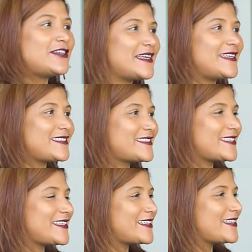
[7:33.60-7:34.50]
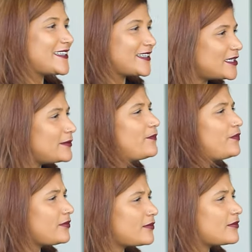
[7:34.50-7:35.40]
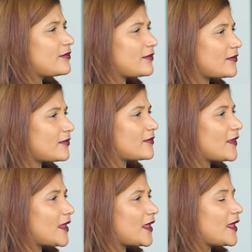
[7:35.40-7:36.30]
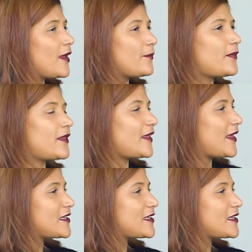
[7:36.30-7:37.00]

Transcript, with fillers: without right. me actually getting mm. any of the items myself? And it's,